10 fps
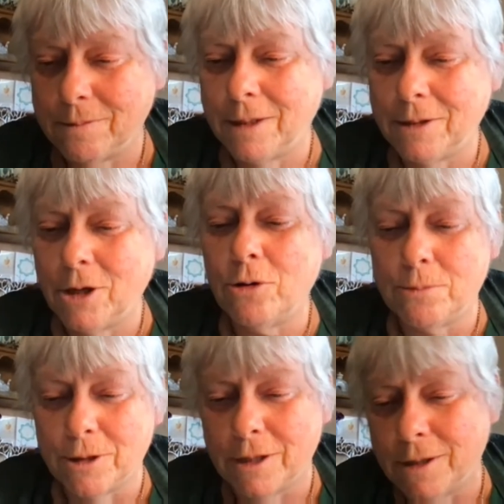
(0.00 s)

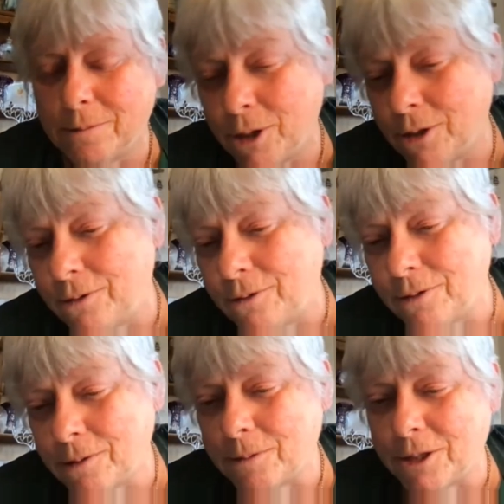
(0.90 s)
cobra
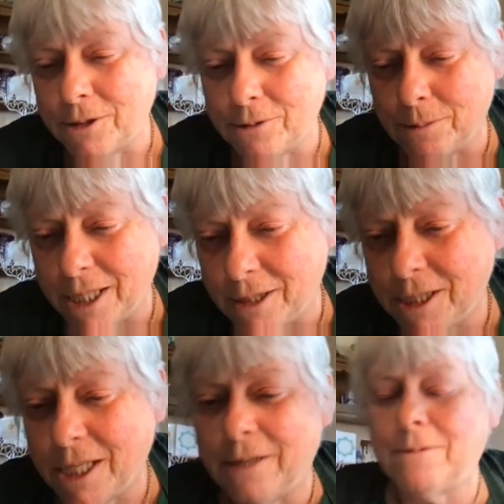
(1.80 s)
pose, where you
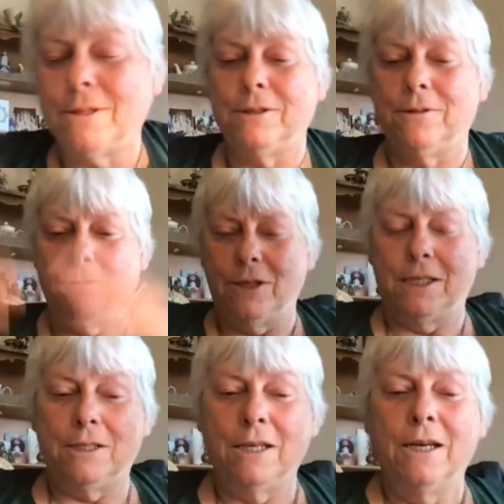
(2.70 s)
meditate, where you
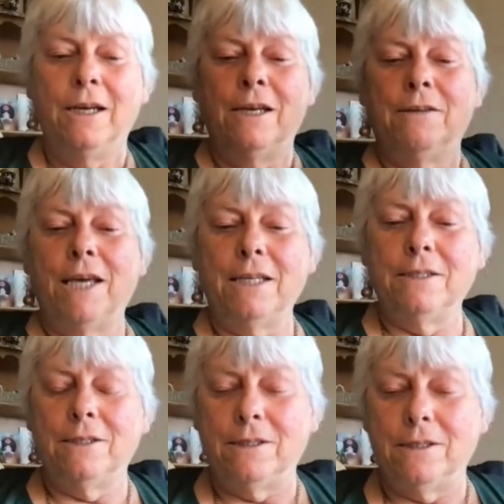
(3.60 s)
that's
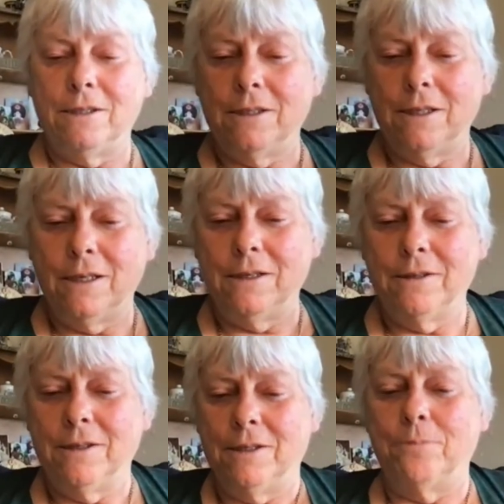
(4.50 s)
that's
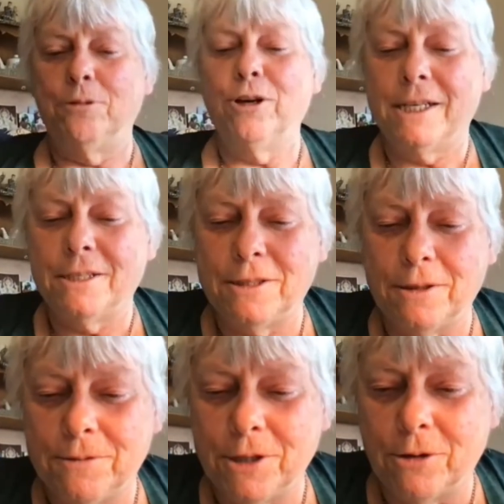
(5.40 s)
the practice
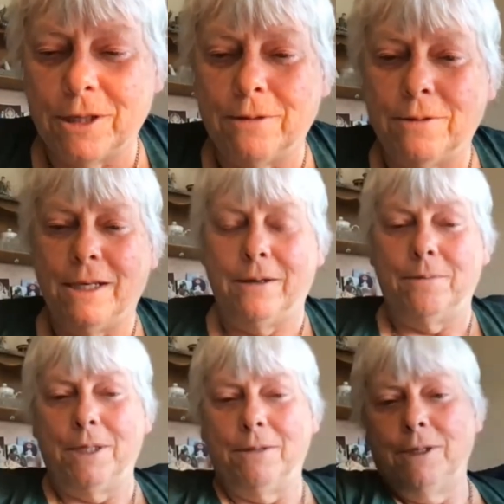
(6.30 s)
of yoga.
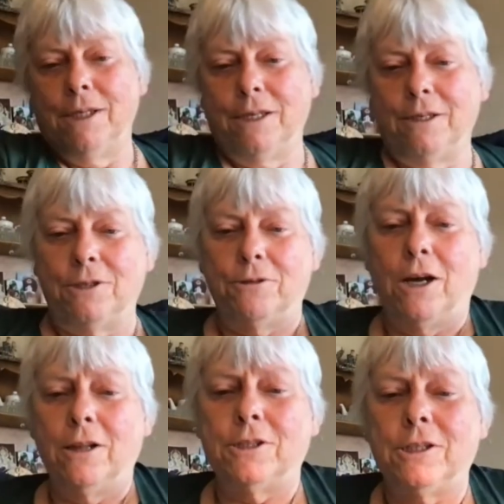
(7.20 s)
But within
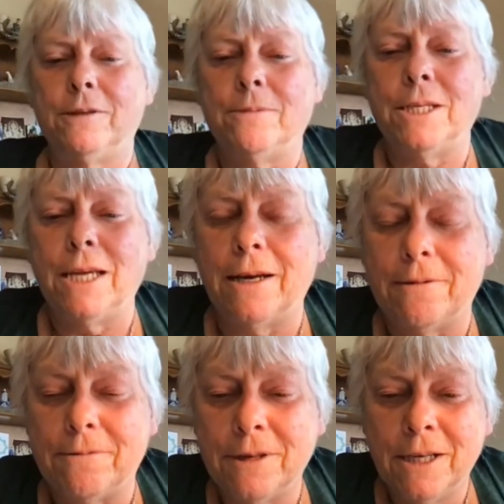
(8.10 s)
astrology, we
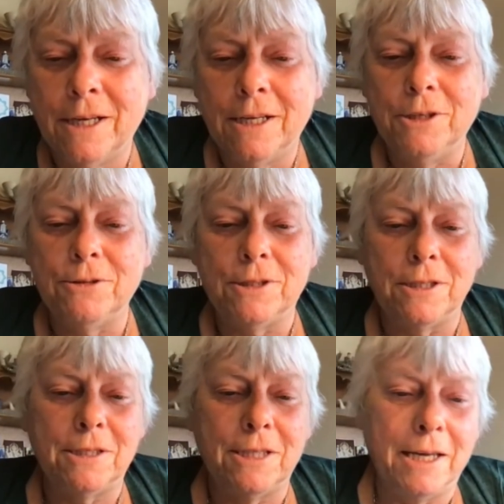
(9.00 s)
have used the
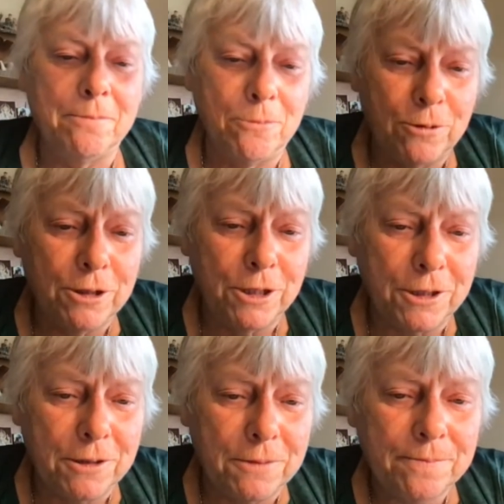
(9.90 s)
same
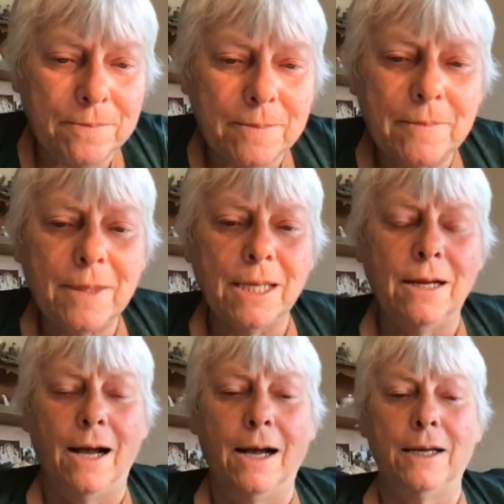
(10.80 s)
word,
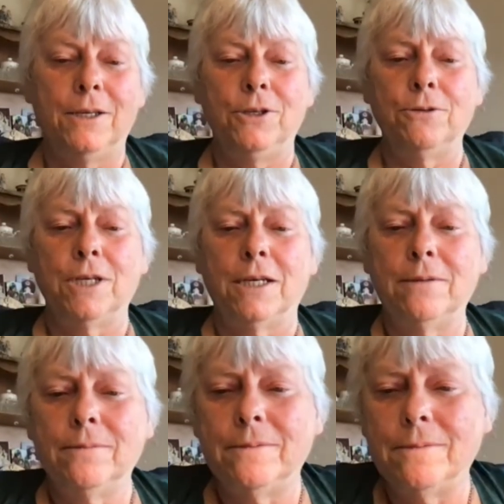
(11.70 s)
uh,
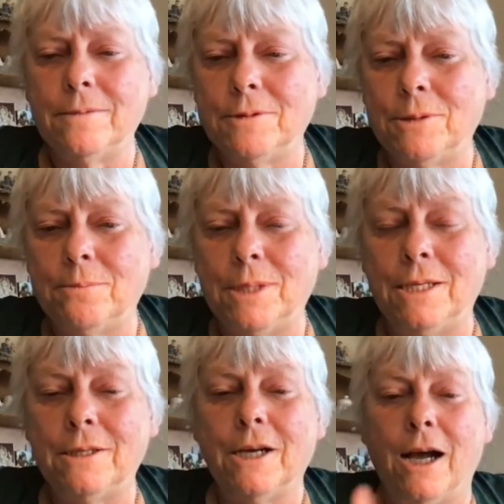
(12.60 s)
yuga, to
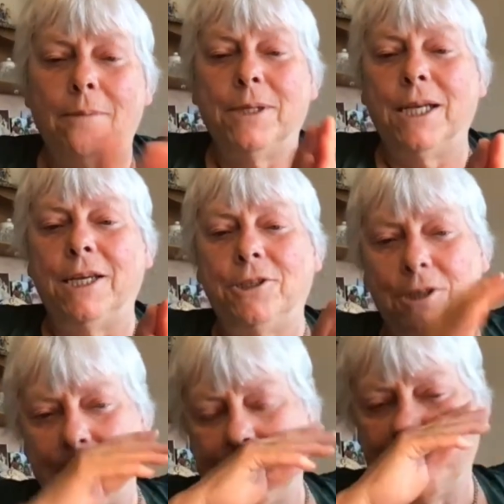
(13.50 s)
mean combination.